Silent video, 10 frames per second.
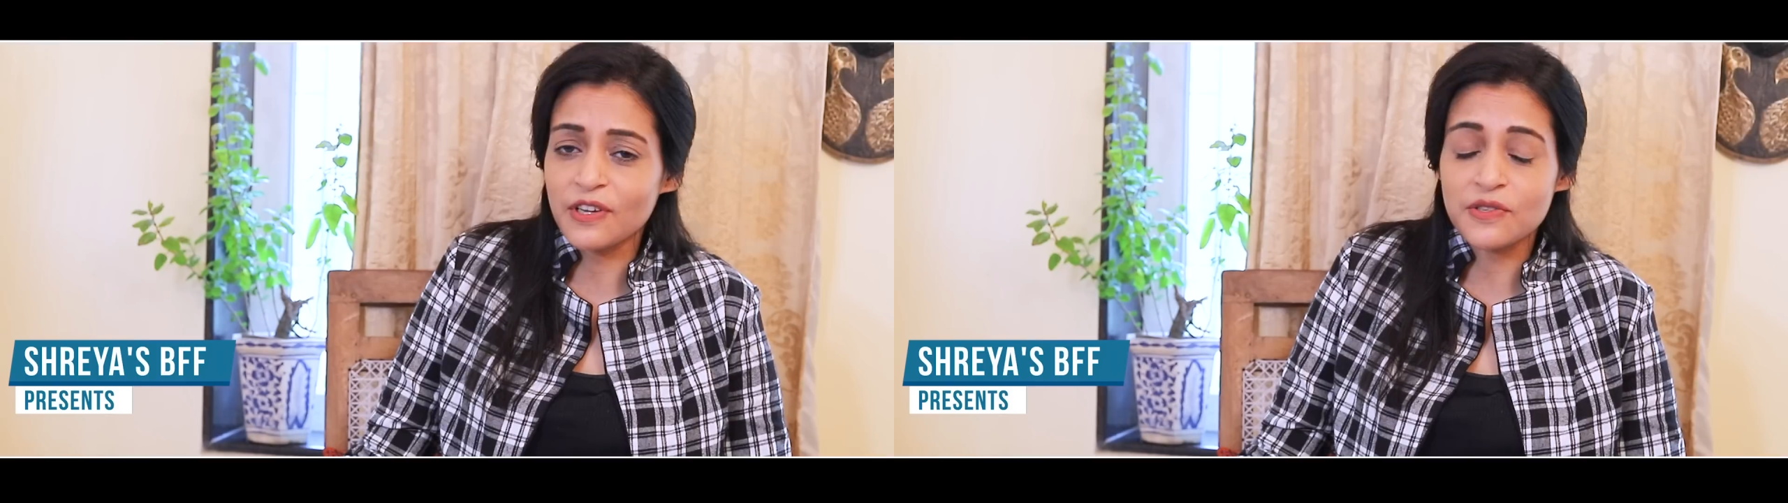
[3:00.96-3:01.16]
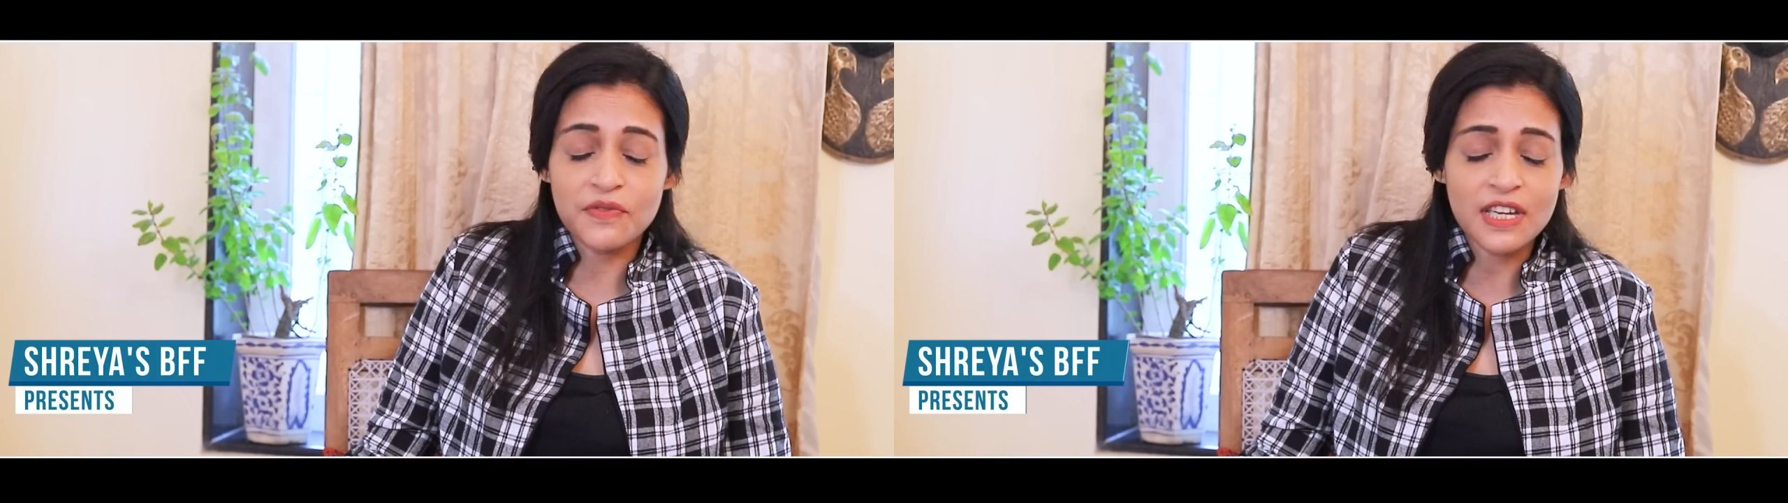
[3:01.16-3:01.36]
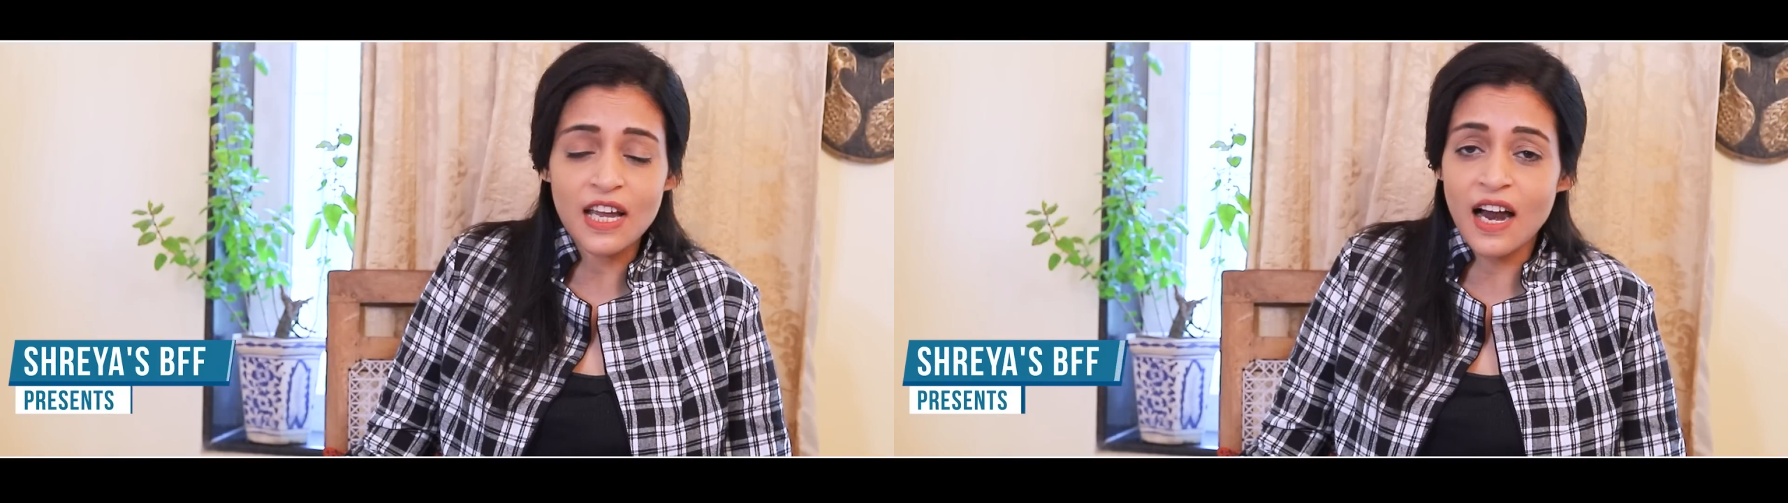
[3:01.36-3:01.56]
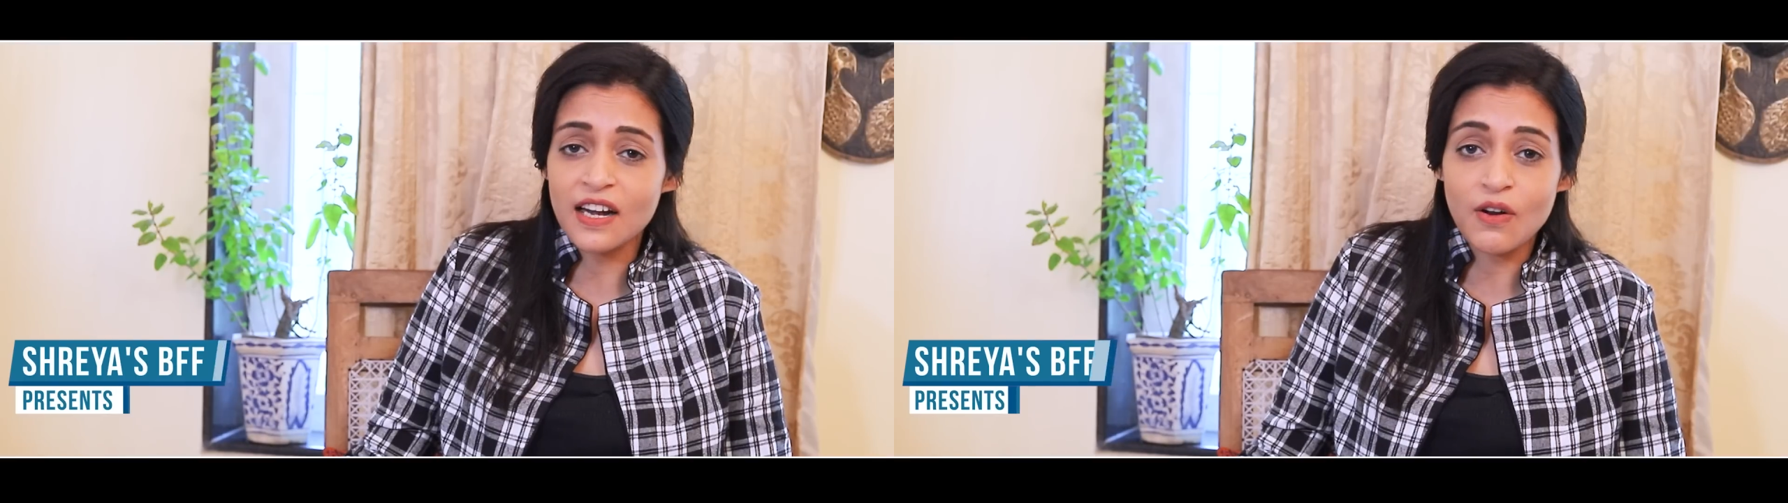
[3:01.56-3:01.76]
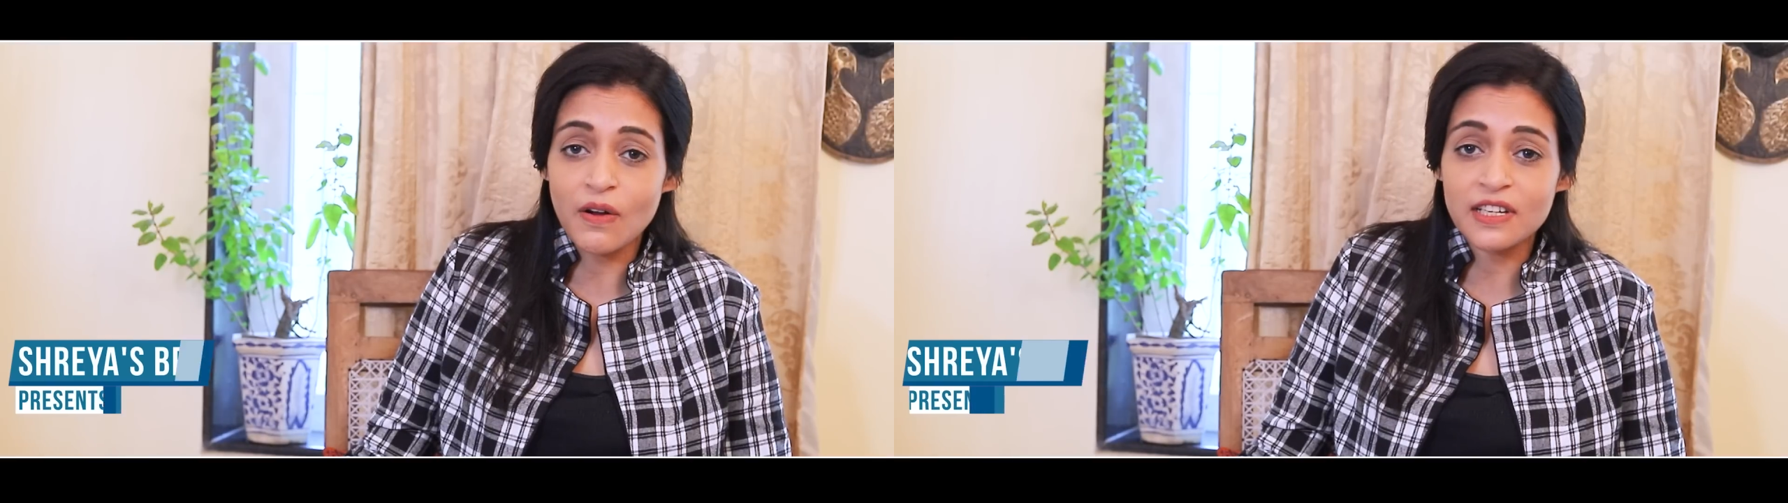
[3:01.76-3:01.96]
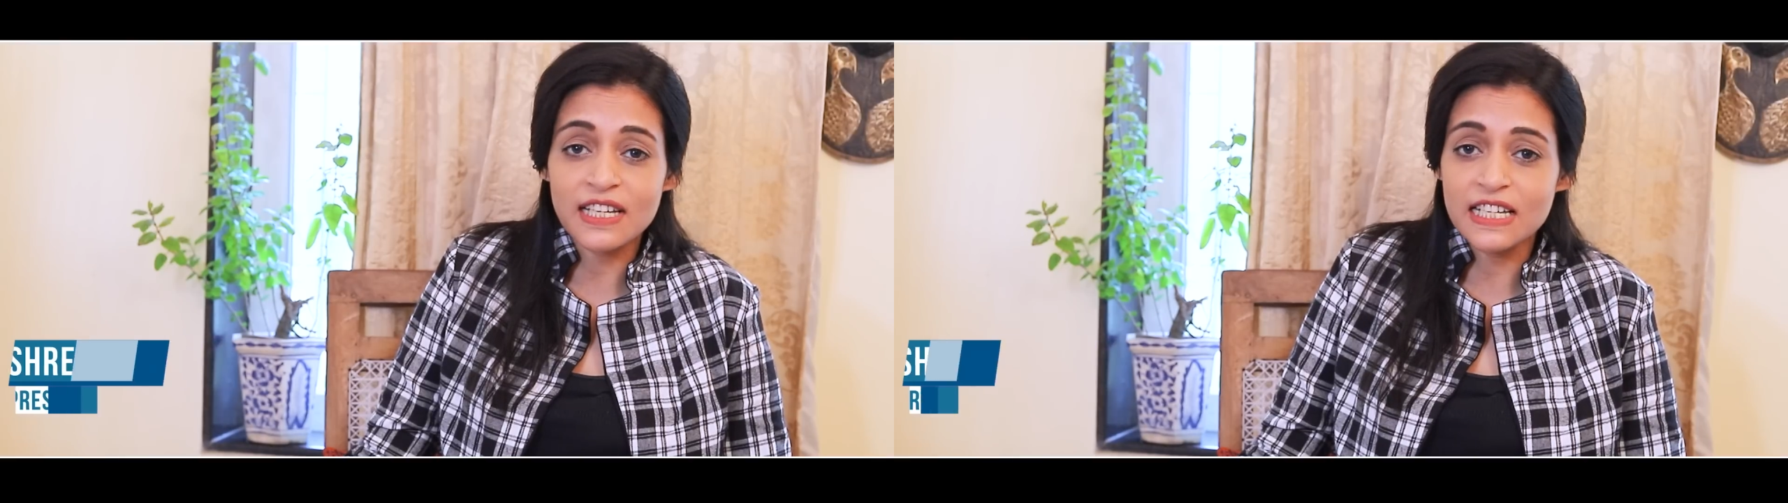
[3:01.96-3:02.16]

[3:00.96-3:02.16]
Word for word: because we are not